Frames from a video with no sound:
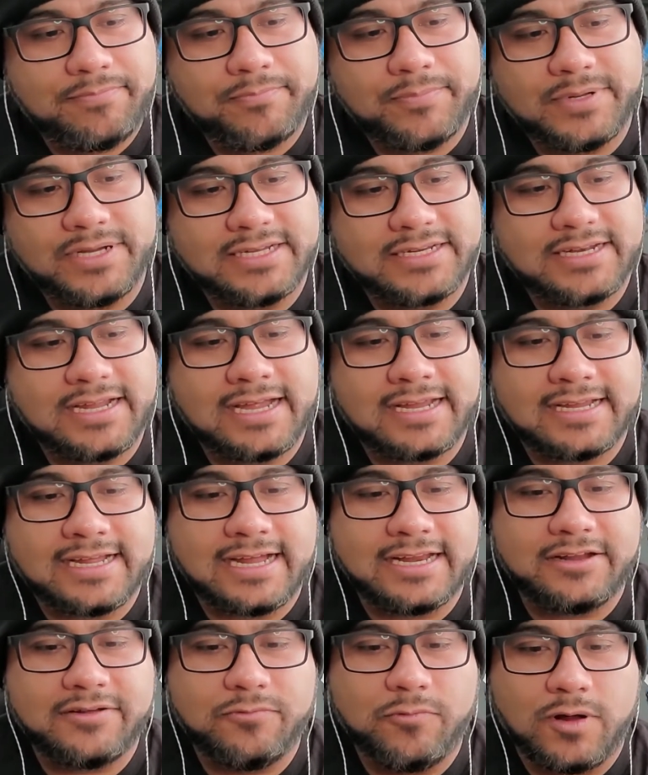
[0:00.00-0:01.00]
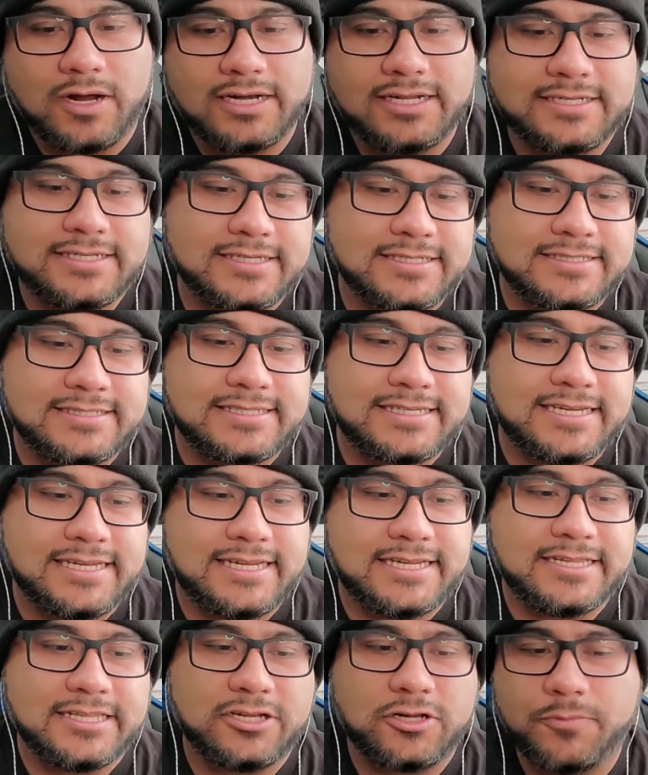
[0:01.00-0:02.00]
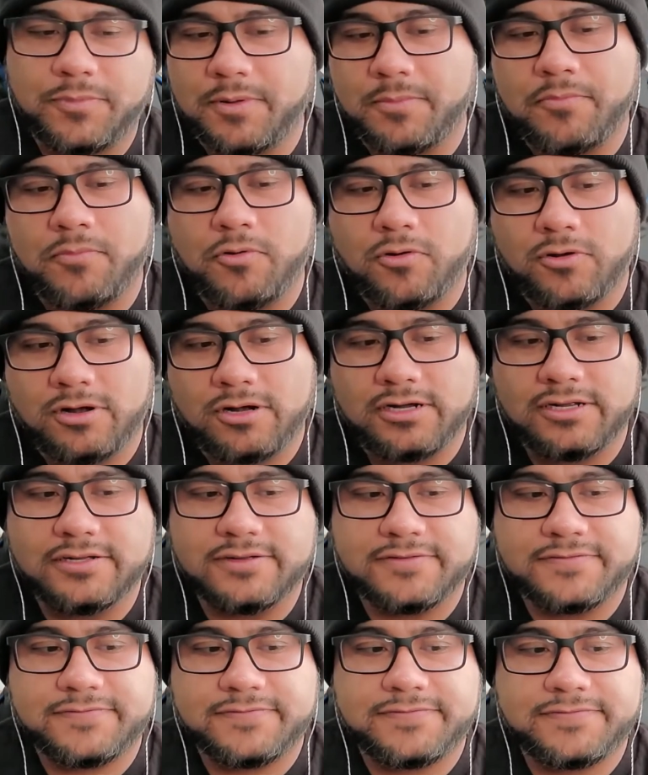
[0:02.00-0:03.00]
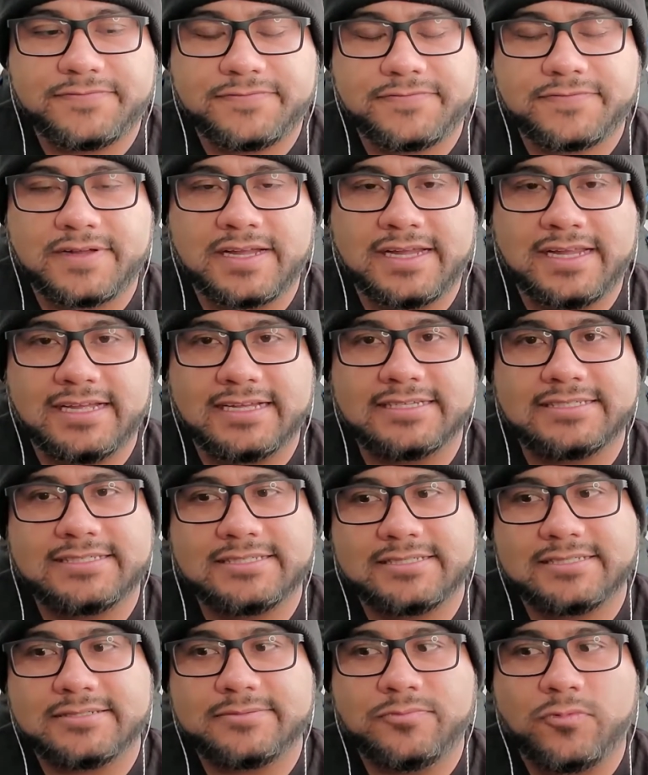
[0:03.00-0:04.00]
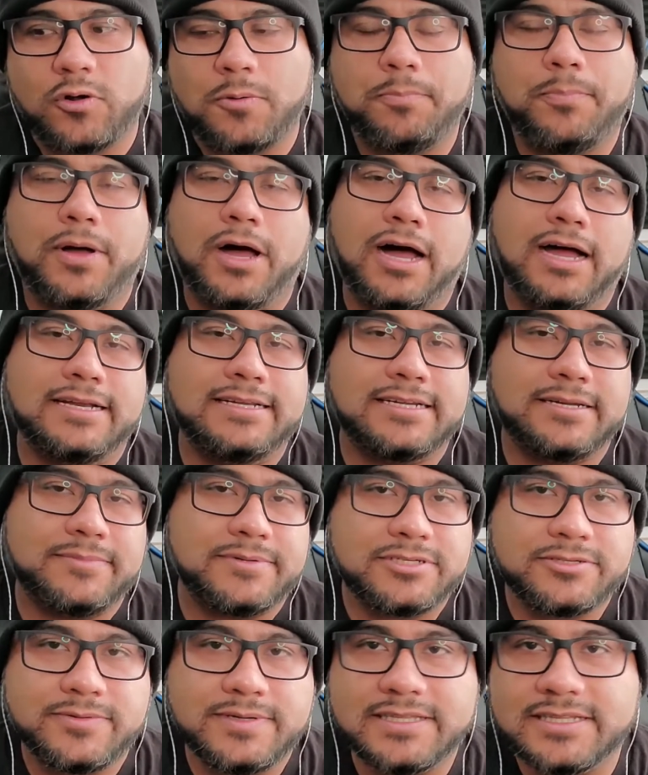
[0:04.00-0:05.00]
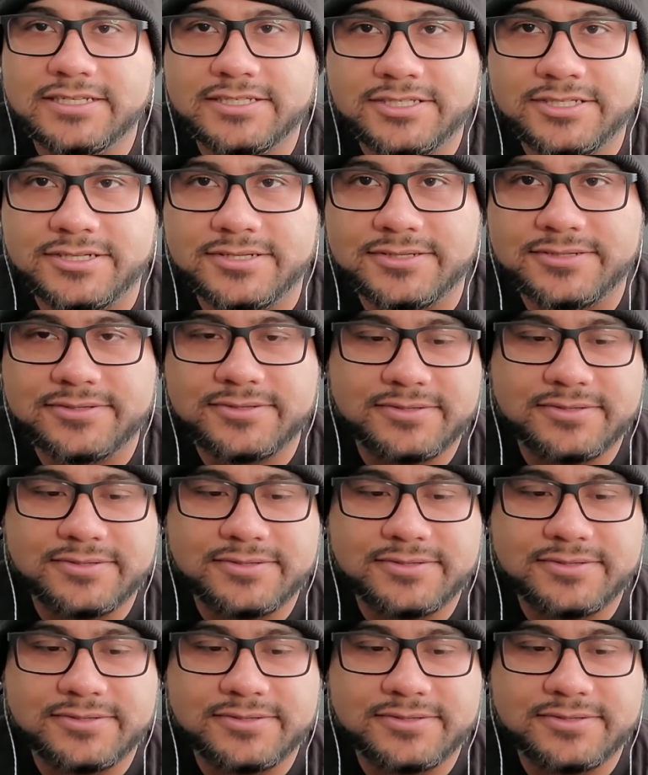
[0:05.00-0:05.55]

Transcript: But I kind of wanted to see a little bit more of, I guess, more bonding between the two,